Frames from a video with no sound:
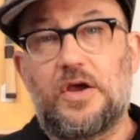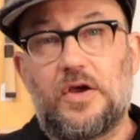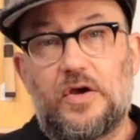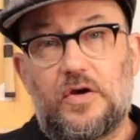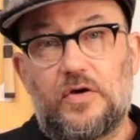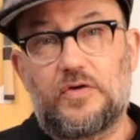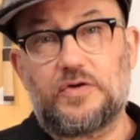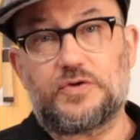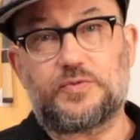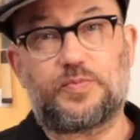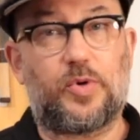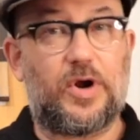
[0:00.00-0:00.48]

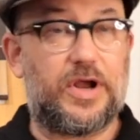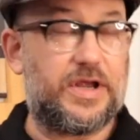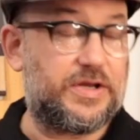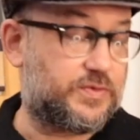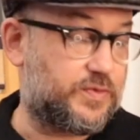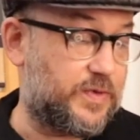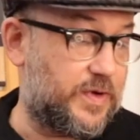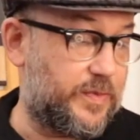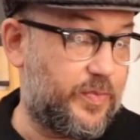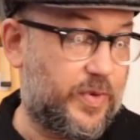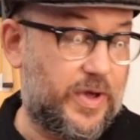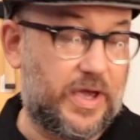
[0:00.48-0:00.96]
whose brains
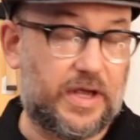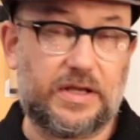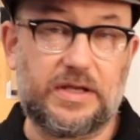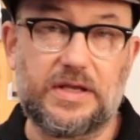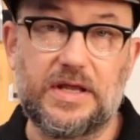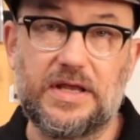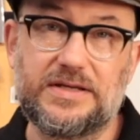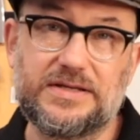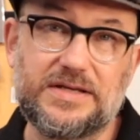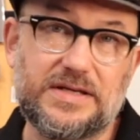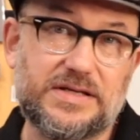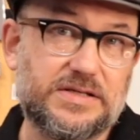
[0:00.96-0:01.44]
we
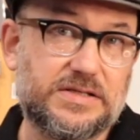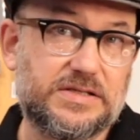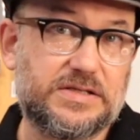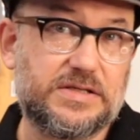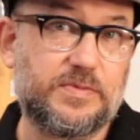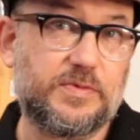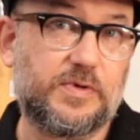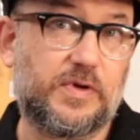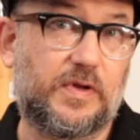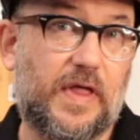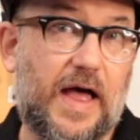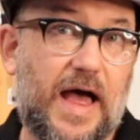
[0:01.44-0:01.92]
picked, it doesn't
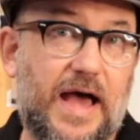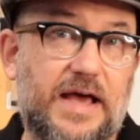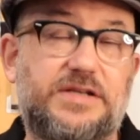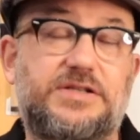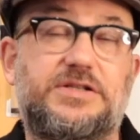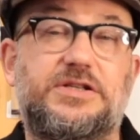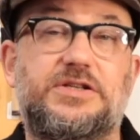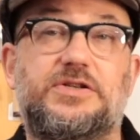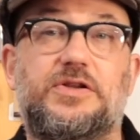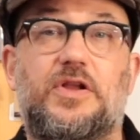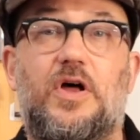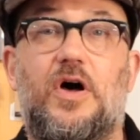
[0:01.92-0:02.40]
seem to
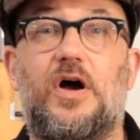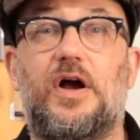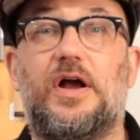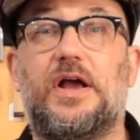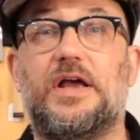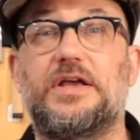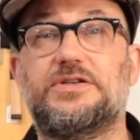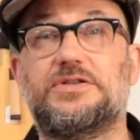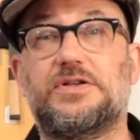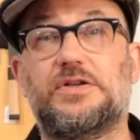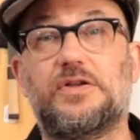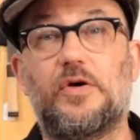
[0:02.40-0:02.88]
last as long
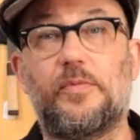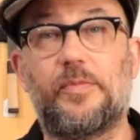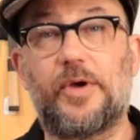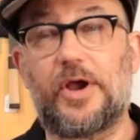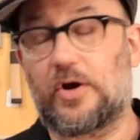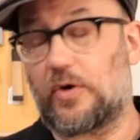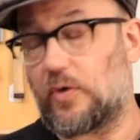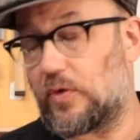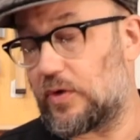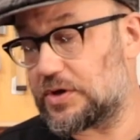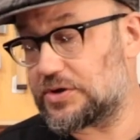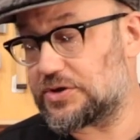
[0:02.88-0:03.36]
as a little
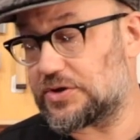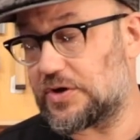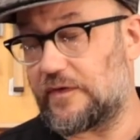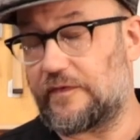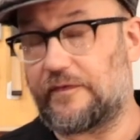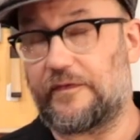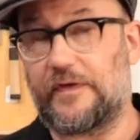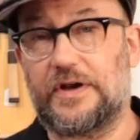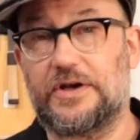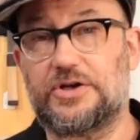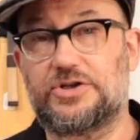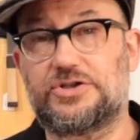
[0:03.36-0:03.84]
bit coarser
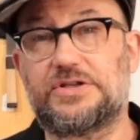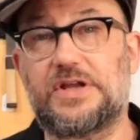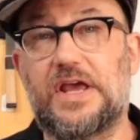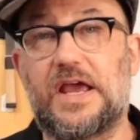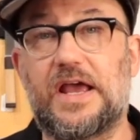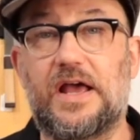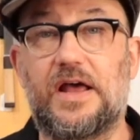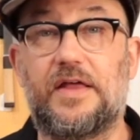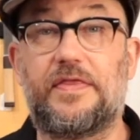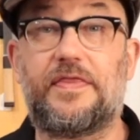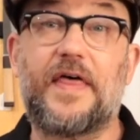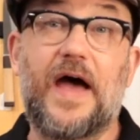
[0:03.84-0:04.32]
finish,
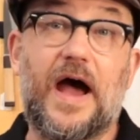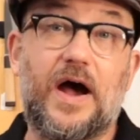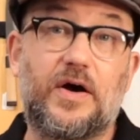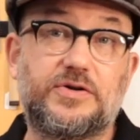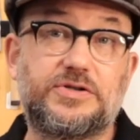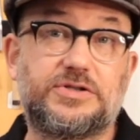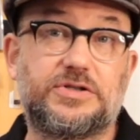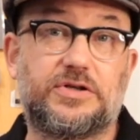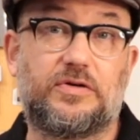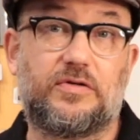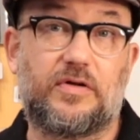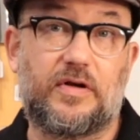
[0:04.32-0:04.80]
say
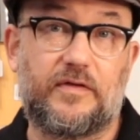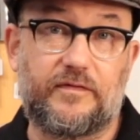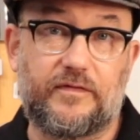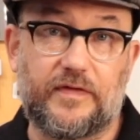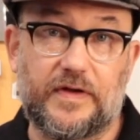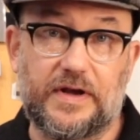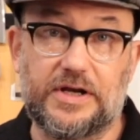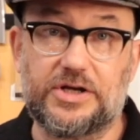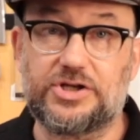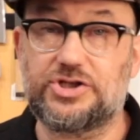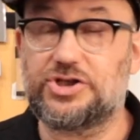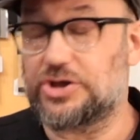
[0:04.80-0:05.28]
1000 grit
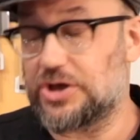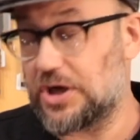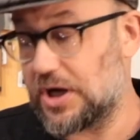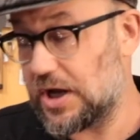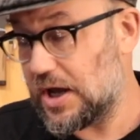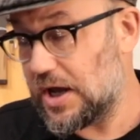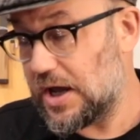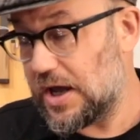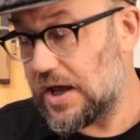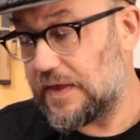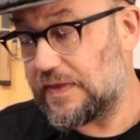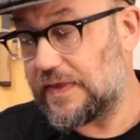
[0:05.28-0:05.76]
finish
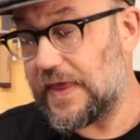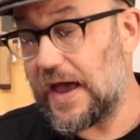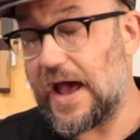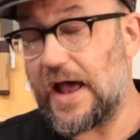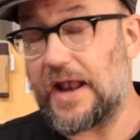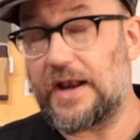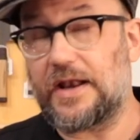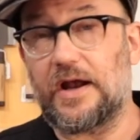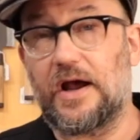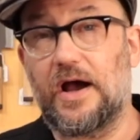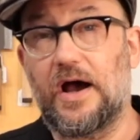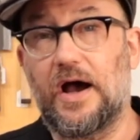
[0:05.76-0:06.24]

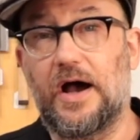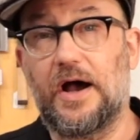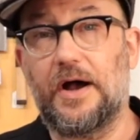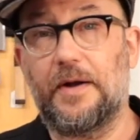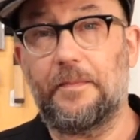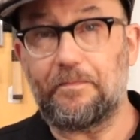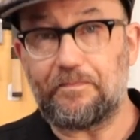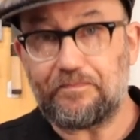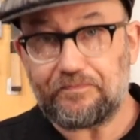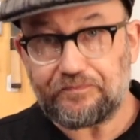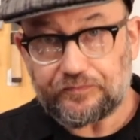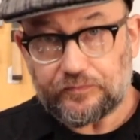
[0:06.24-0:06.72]
that
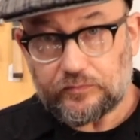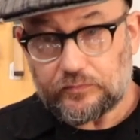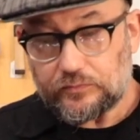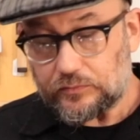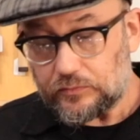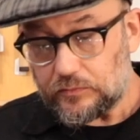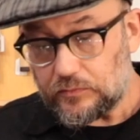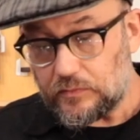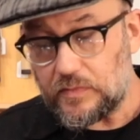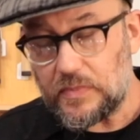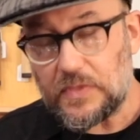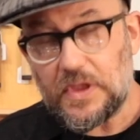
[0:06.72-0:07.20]

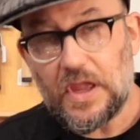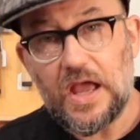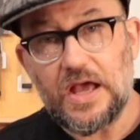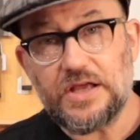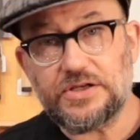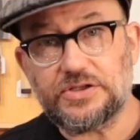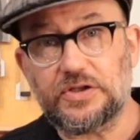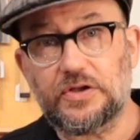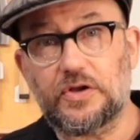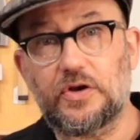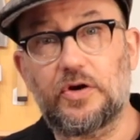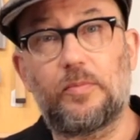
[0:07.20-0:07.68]

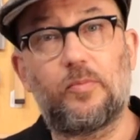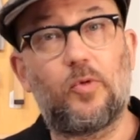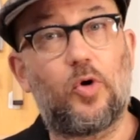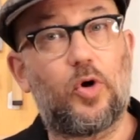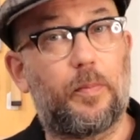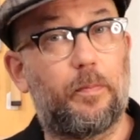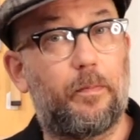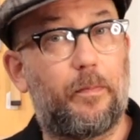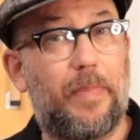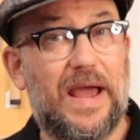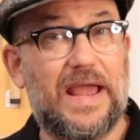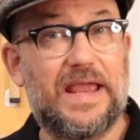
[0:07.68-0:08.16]
has a little
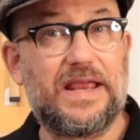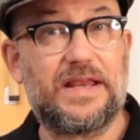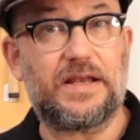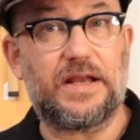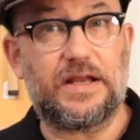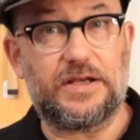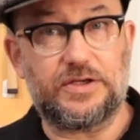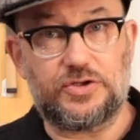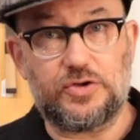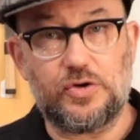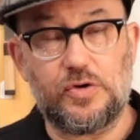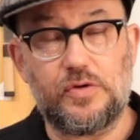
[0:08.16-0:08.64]
more bite
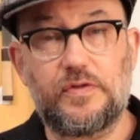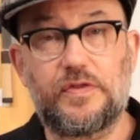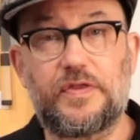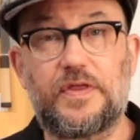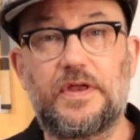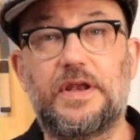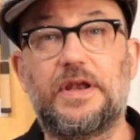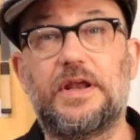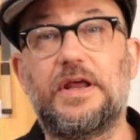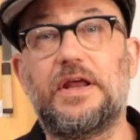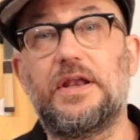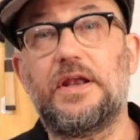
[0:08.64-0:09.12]
and tooth
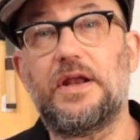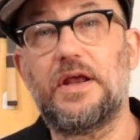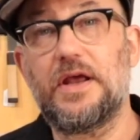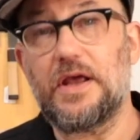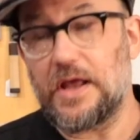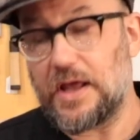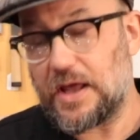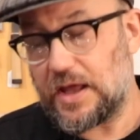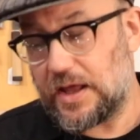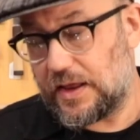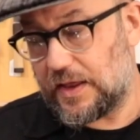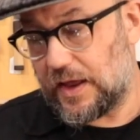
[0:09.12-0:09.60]
in it.
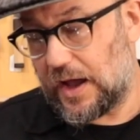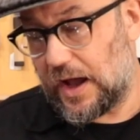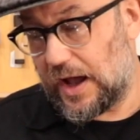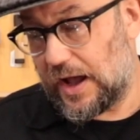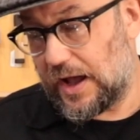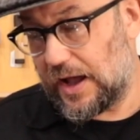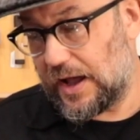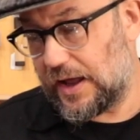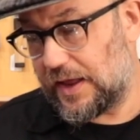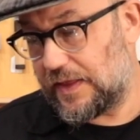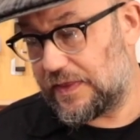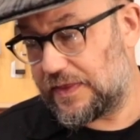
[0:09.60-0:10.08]

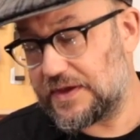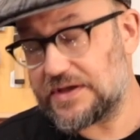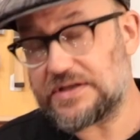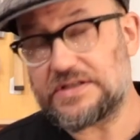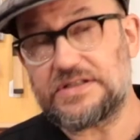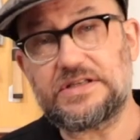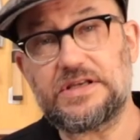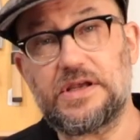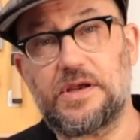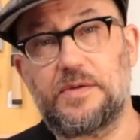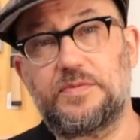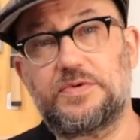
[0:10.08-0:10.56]

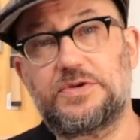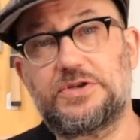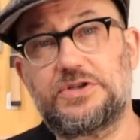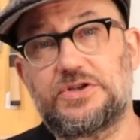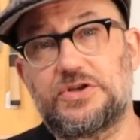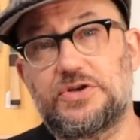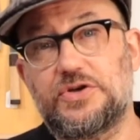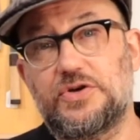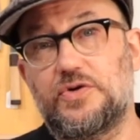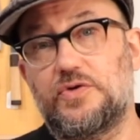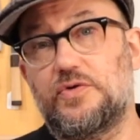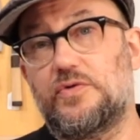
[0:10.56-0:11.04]
This seems
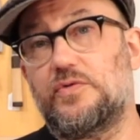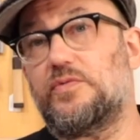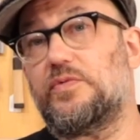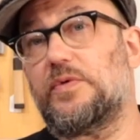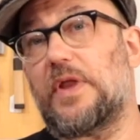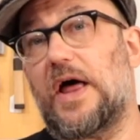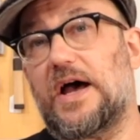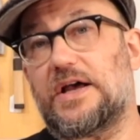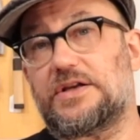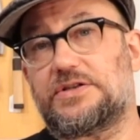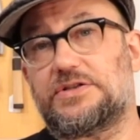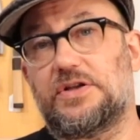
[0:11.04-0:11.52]
to
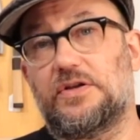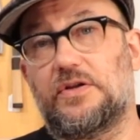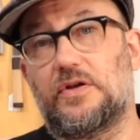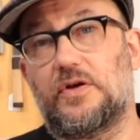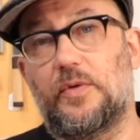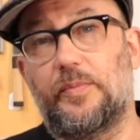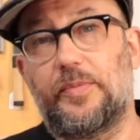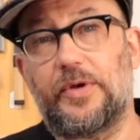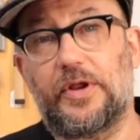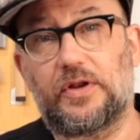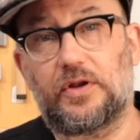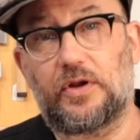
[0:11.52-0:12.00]
last a
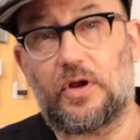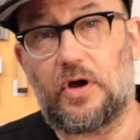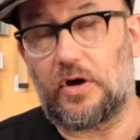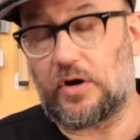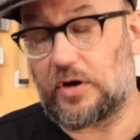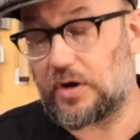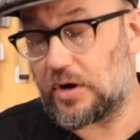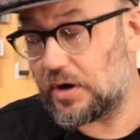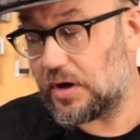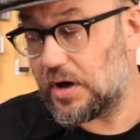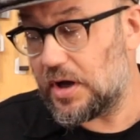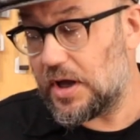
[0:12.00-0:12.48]
little bit
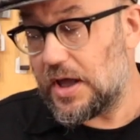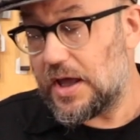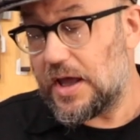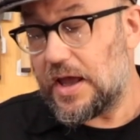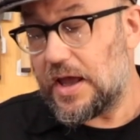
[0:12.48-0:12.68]
longer.